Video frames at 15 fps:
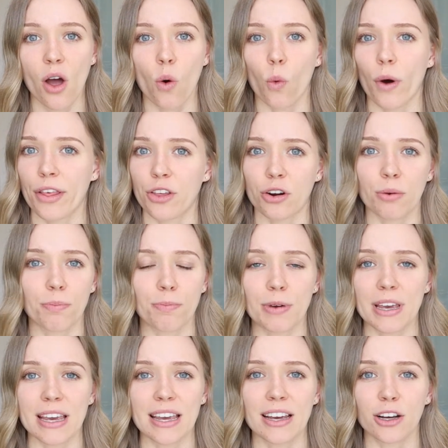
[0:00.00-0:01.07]
whether it
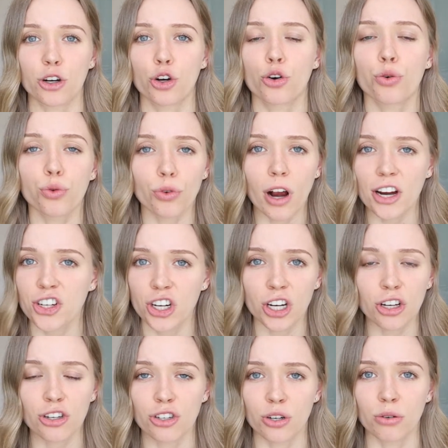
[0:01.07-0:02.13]
be
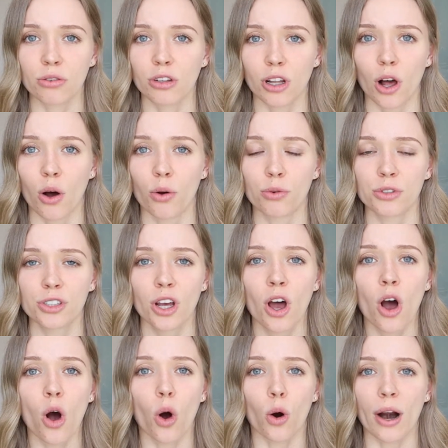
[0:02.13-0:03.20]
crushing student loans
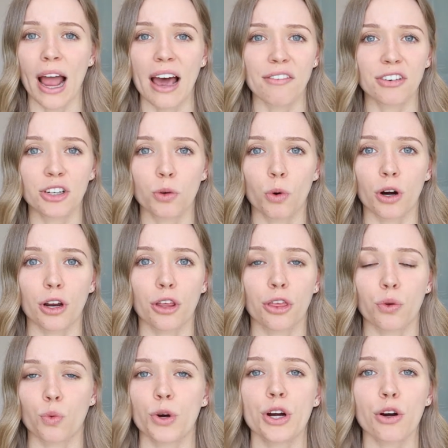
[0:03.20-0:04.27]
or having to work
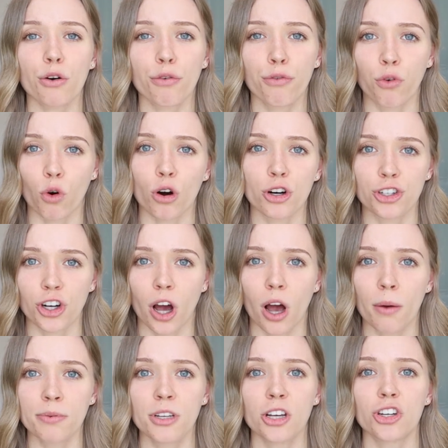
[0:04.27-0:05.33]
3 or 4
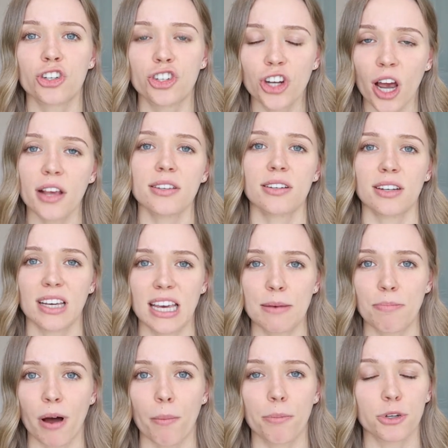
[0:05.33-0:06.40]
jobs just to keep
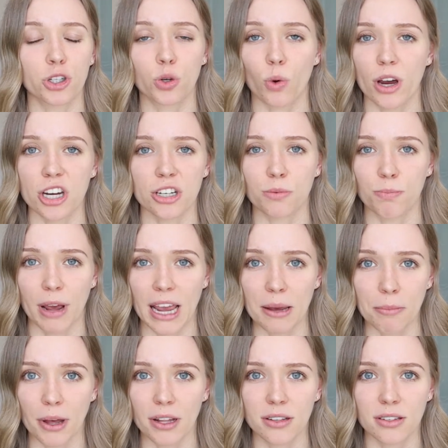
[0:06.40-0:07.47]
up with tuition
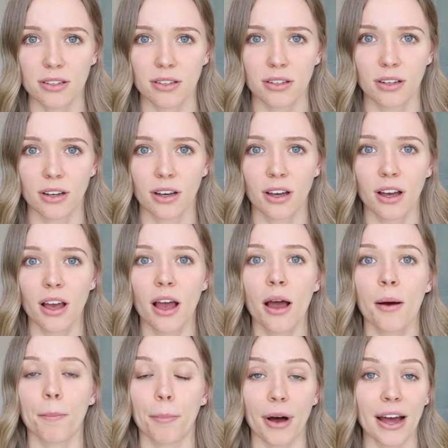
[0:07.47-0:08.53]
payments.
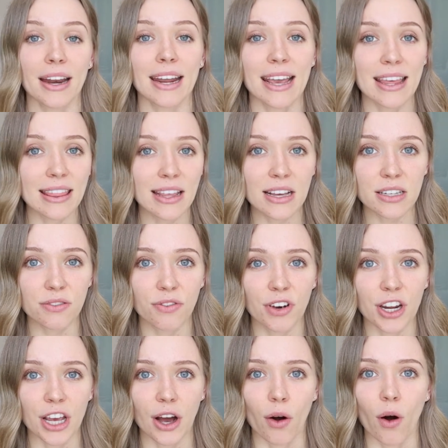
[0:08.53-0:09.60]
But in this
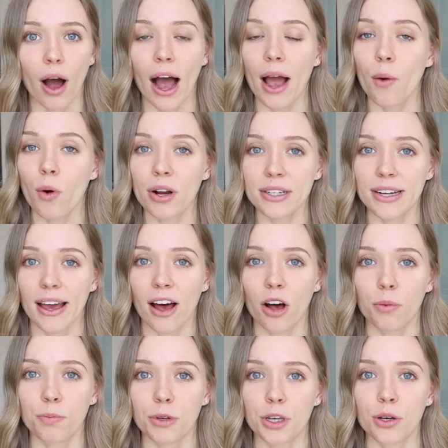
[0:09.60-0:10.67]
video, I want to
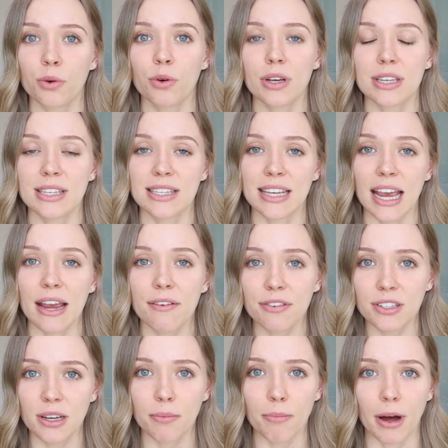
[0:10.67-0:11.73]
help you save
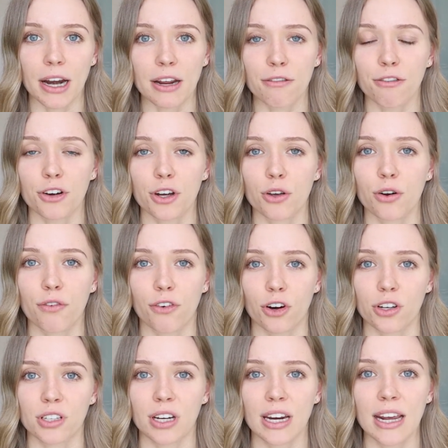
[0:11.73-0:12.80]
some money for
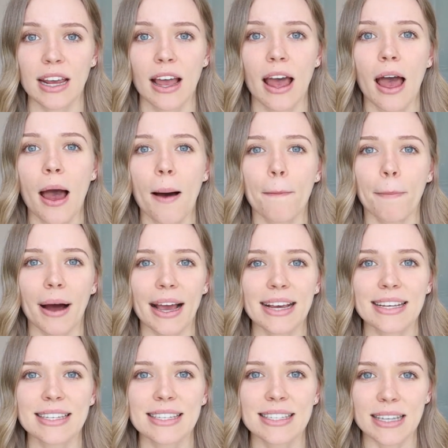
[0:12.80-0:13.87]
university by
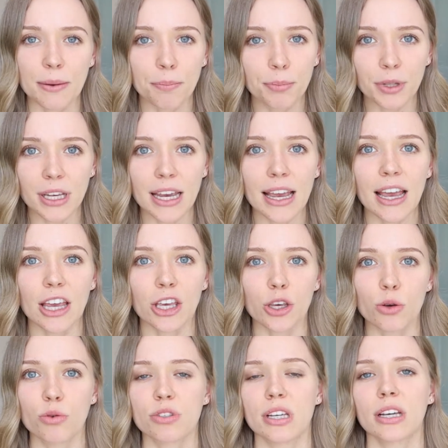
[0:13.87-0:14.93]
simply
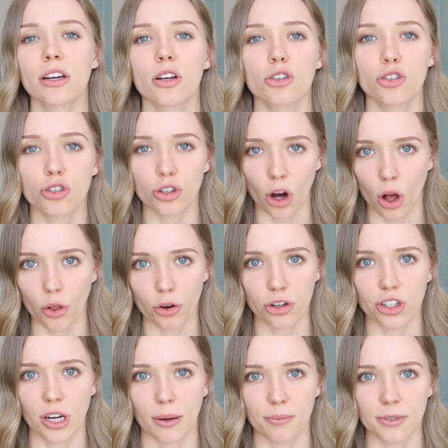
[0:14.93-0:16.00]
using
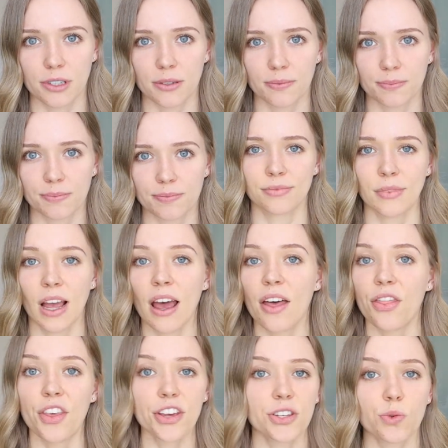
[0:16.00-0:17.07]
scholarships.
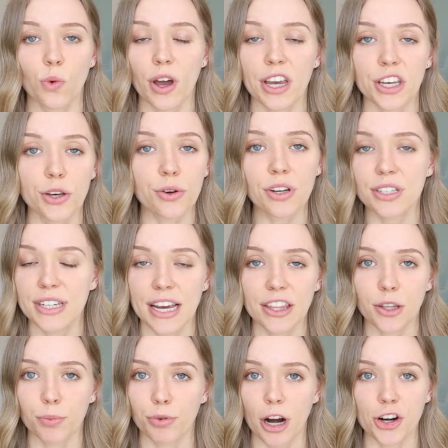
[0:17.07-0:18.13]
This way you can take
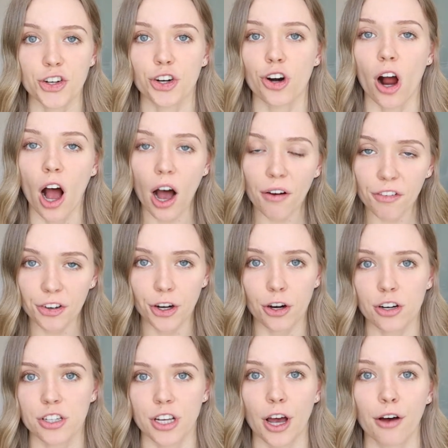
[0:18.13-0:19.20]
the pressure off of
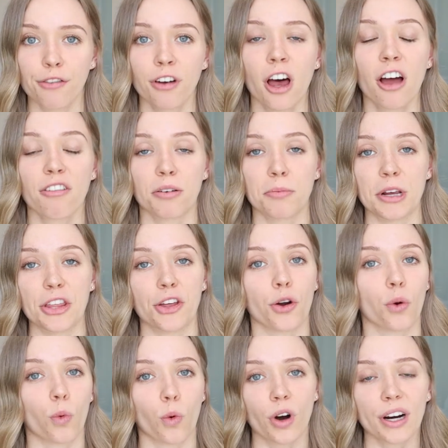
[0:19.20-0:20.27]
yourself from
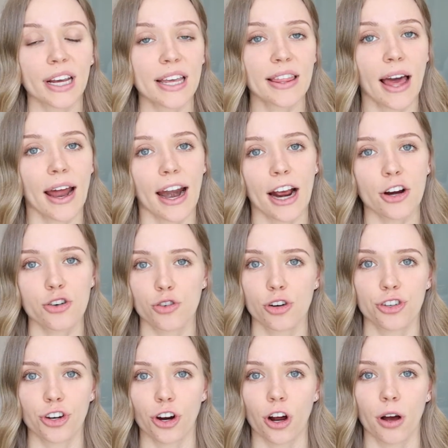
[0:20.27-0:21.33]
either working that extra
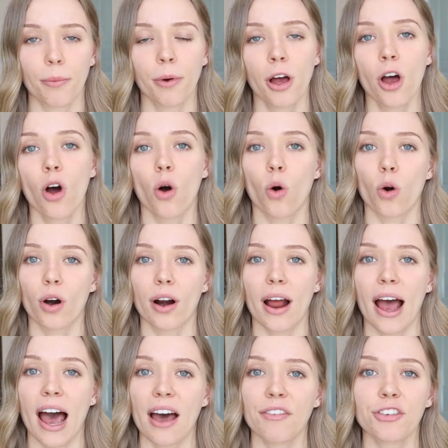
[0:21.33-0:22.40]
job or
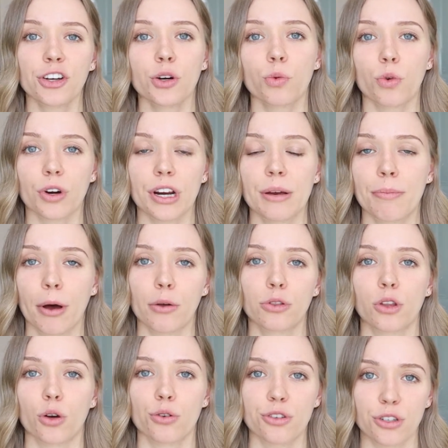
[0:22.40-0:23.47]
having to worry about
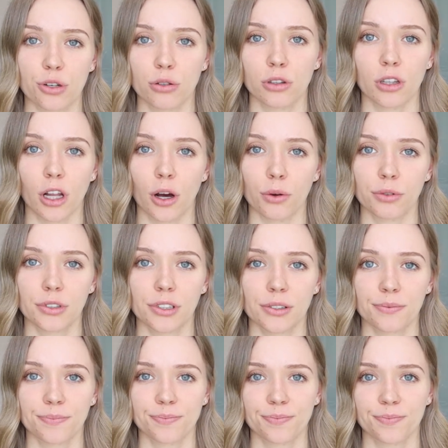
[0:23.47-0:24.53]
those student loans.